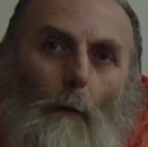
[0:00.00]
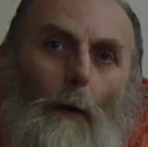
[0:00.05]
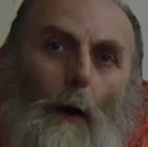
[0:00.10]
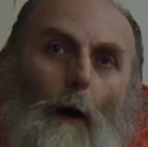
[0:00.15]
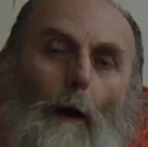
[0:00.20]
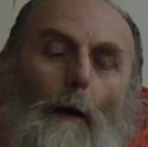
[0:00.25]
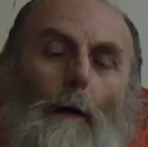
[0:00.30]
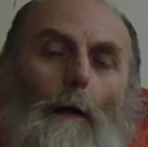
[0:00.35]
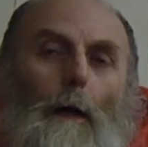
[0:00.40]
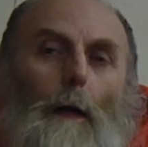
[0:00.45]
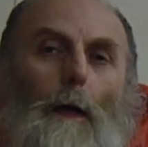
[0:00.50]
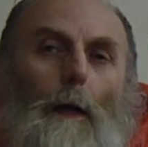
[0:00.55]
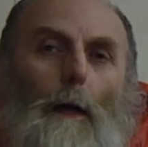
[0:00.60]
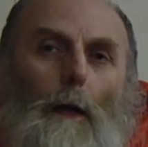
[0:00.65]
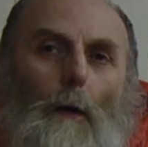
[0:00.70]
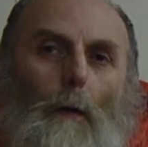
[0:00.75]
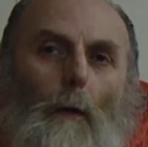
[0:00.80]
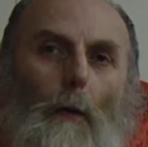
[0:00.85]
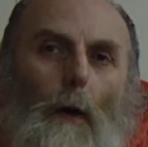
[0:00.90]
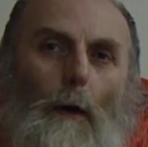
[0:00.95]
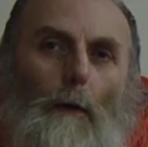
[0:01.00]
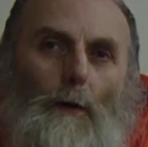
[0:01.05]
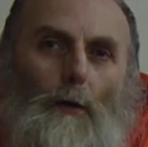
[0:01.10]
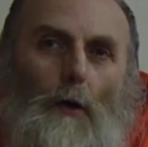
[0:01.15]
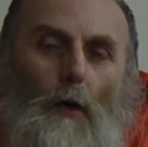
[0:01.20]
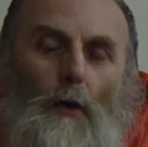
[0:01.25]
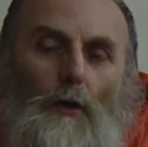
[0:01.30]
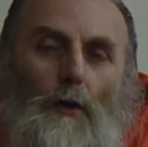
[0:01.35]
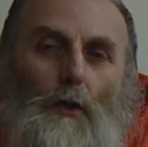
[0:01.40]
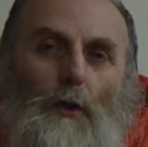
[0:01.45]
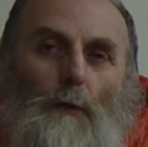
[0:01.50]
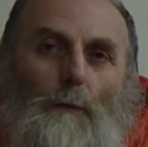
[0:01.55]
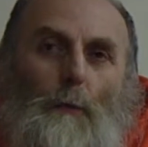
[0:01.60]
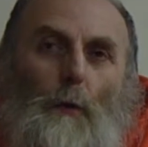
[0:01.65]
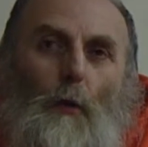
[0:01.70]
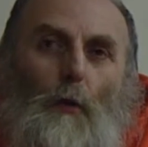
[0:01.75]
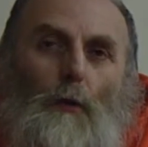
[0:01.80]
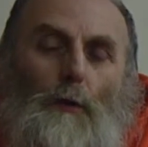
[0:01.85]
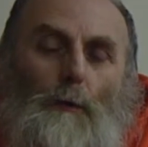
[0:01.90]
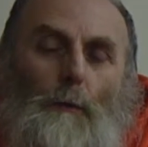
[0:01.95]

park where there's lots of sports